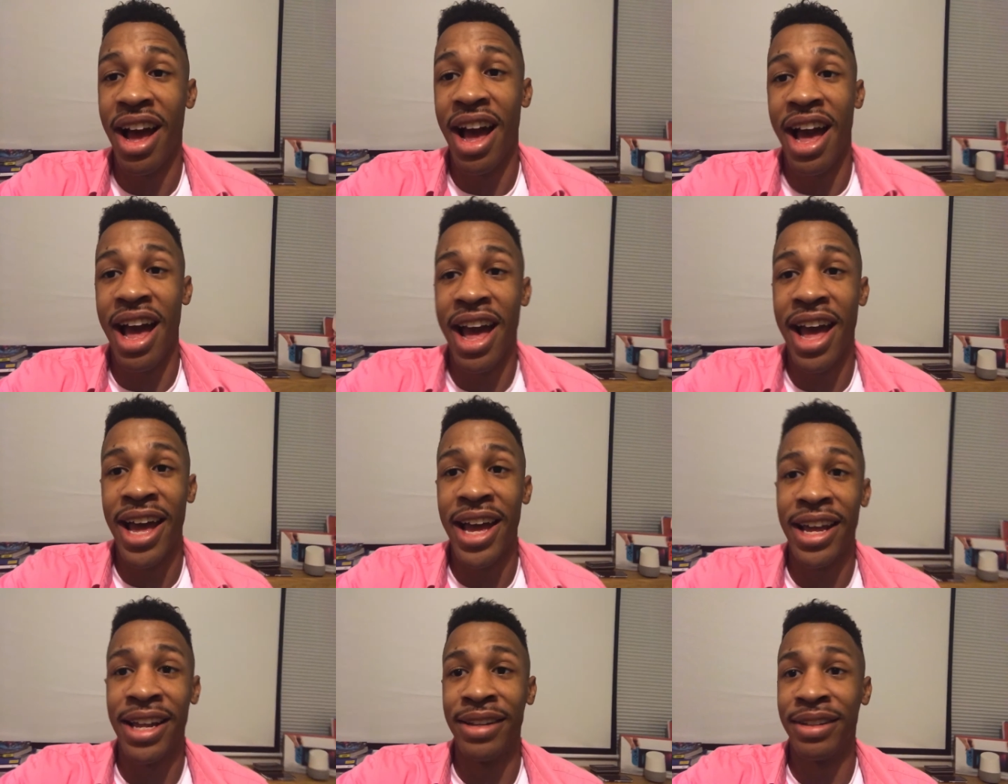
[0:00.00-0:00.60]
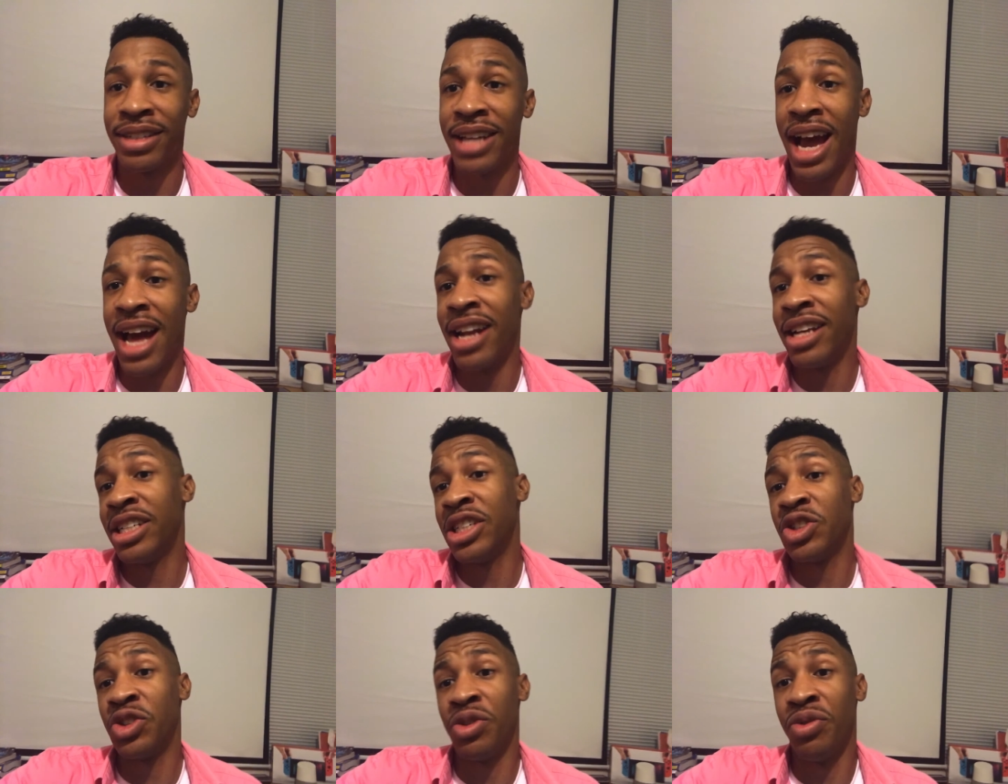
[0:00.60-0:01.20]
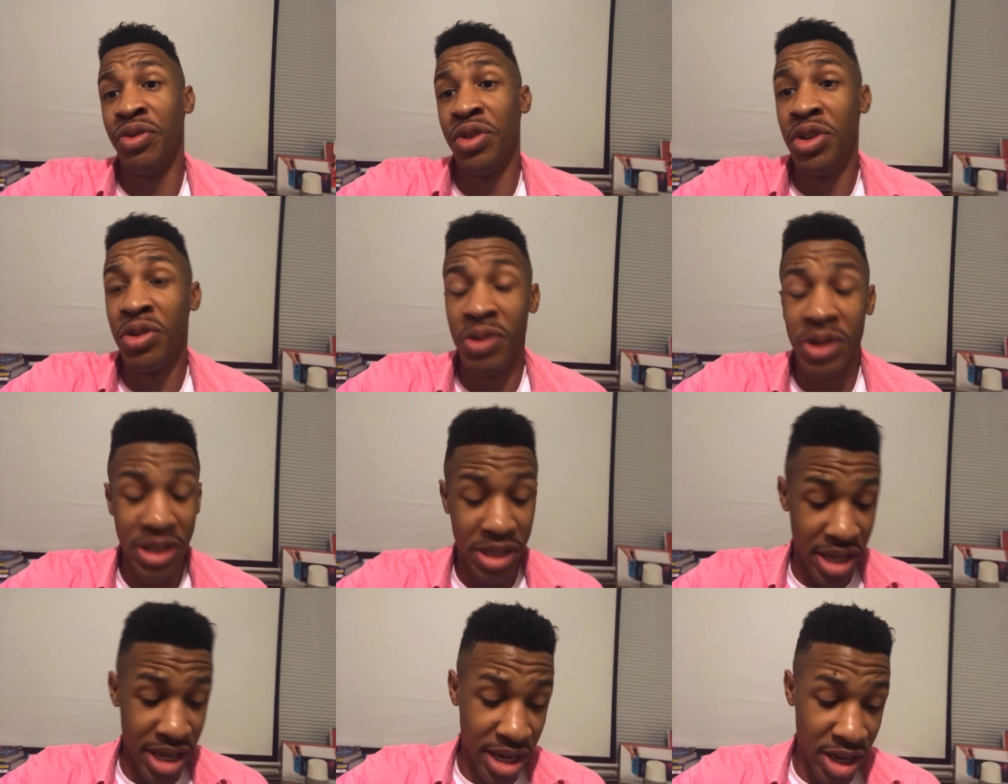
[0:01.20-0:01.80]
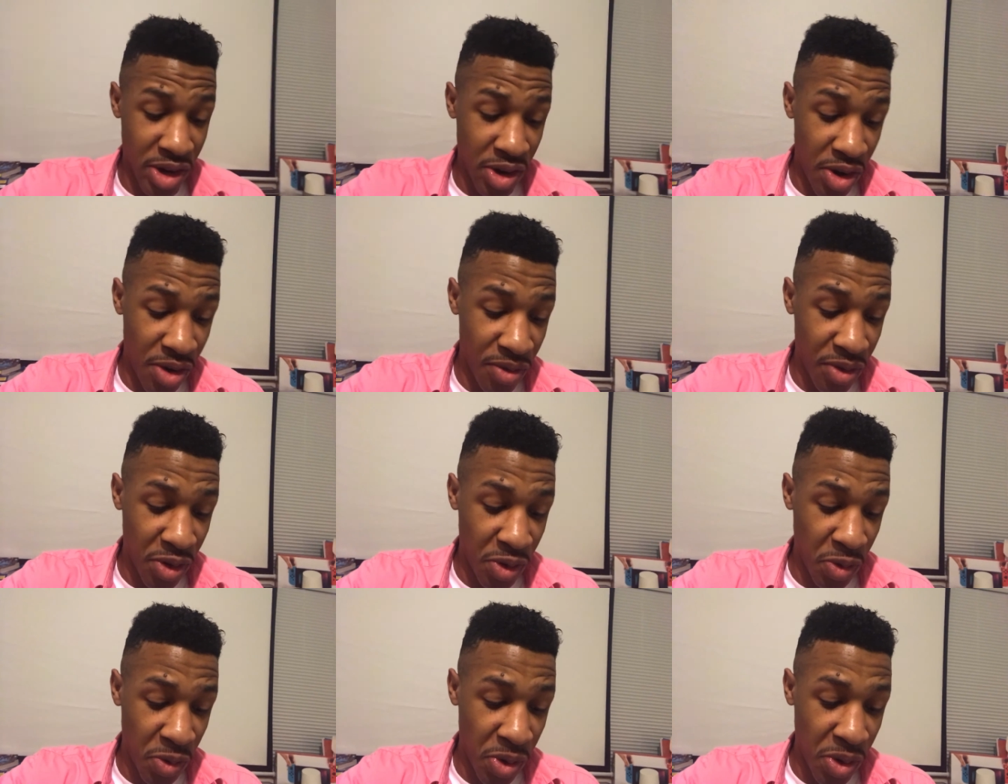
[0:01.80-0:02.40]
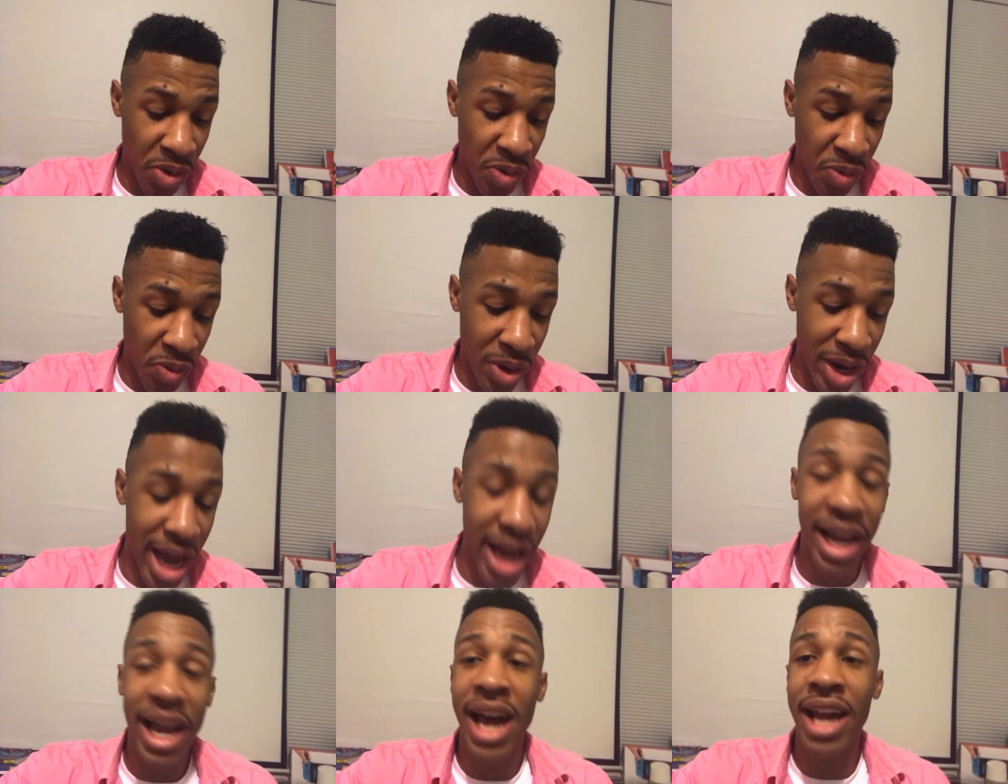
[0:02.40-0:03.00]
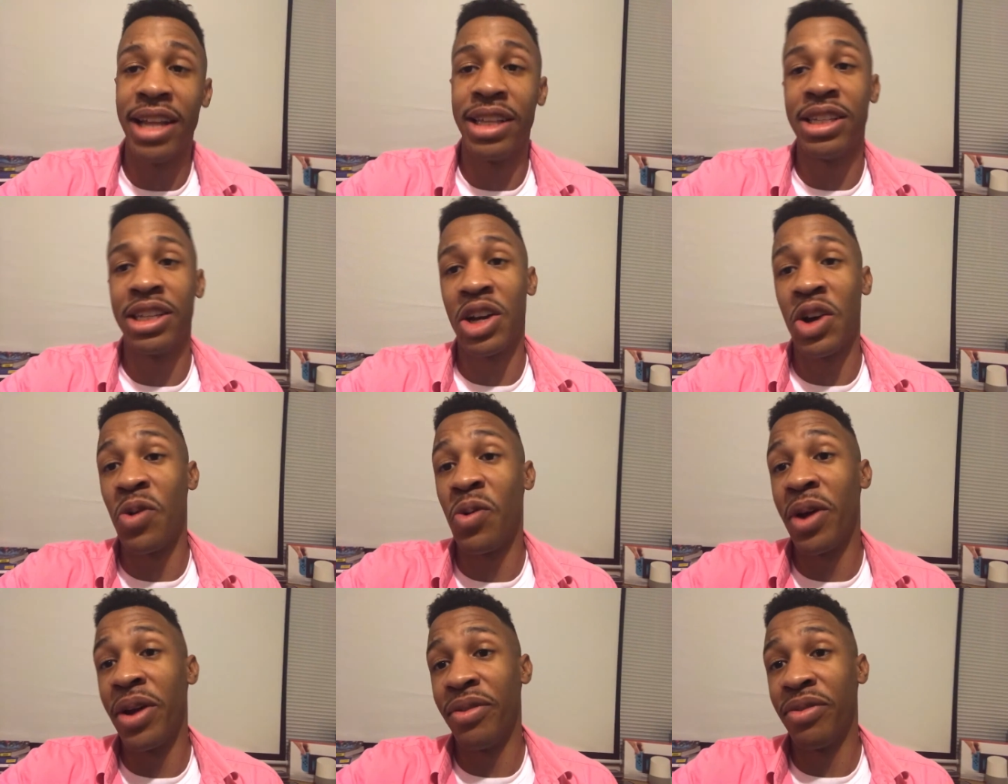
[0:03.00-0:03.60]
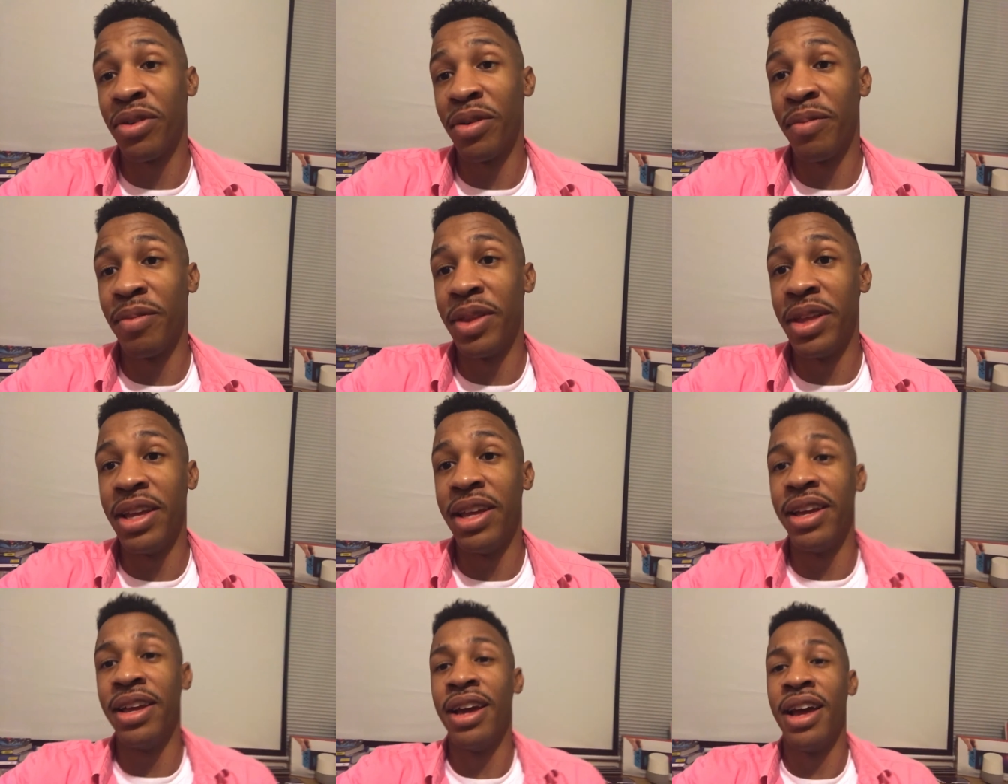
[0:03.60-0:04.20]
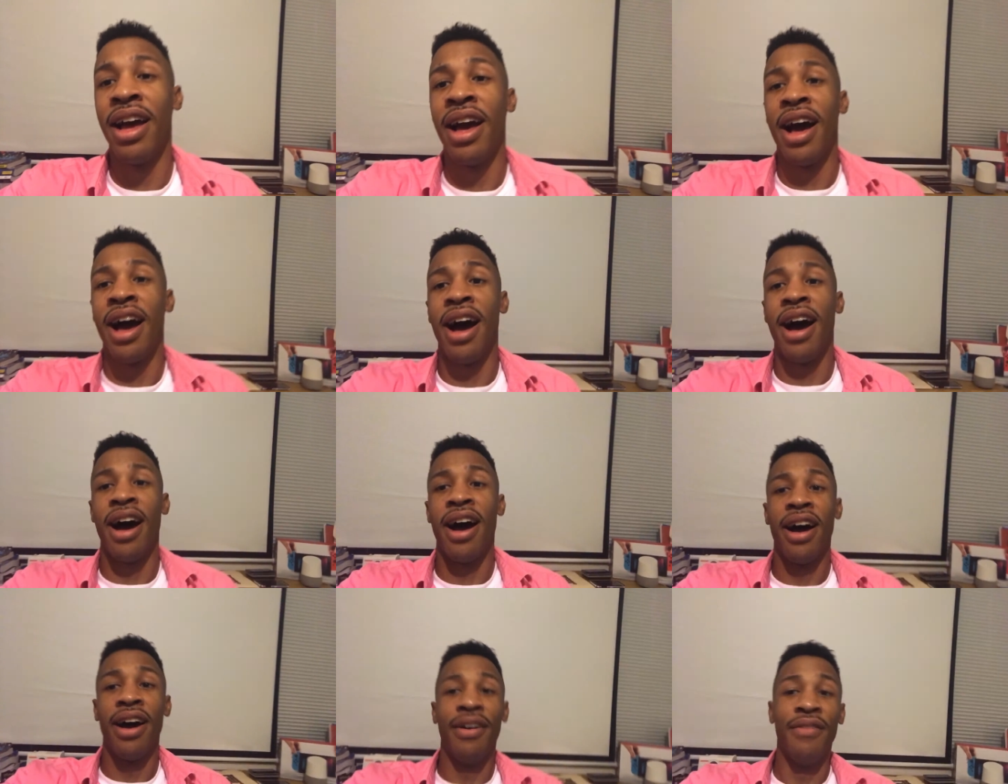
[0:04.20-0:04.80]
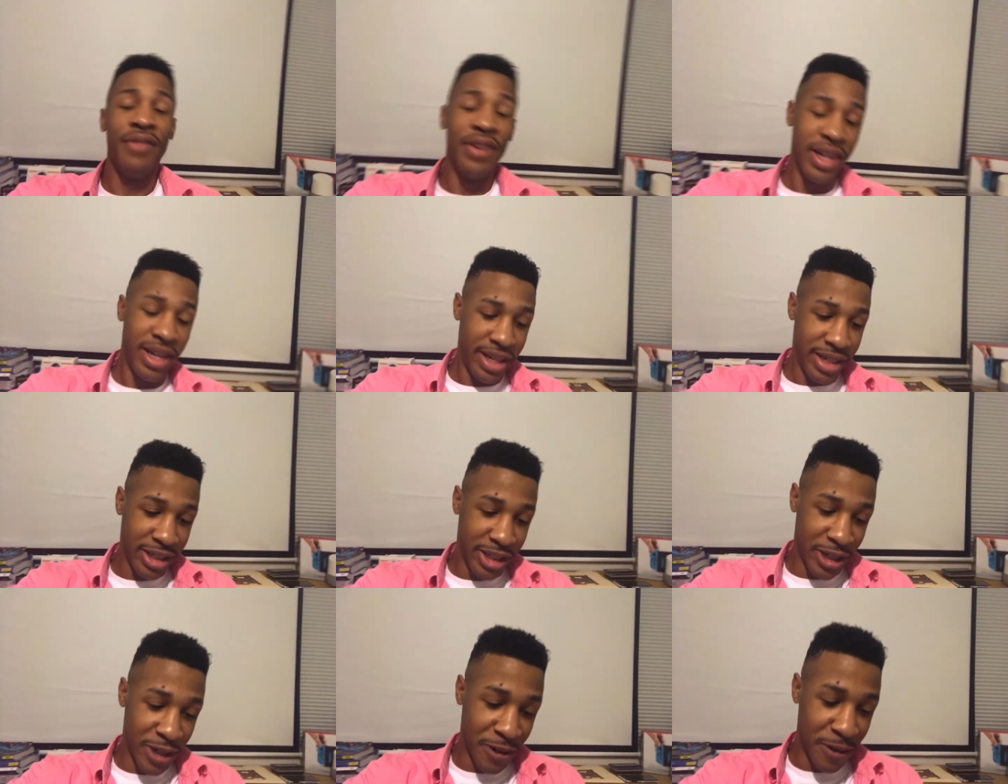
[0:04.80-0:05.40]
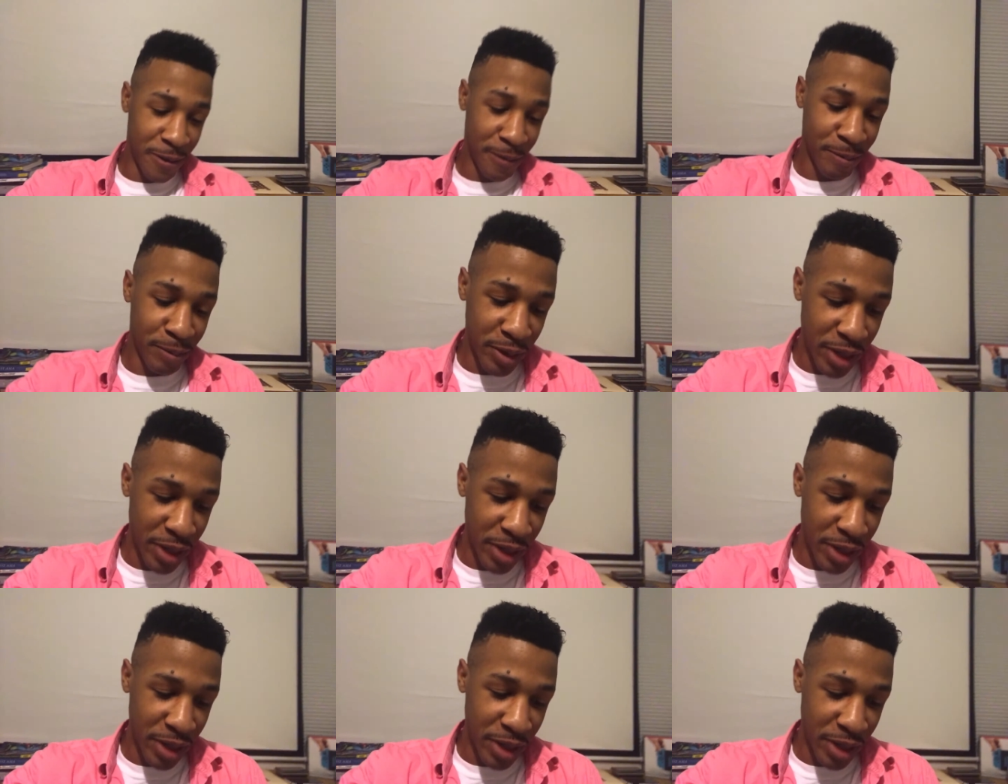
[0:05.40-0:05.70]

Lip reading: and kind of just review and go over what I kind of took away from the event in general.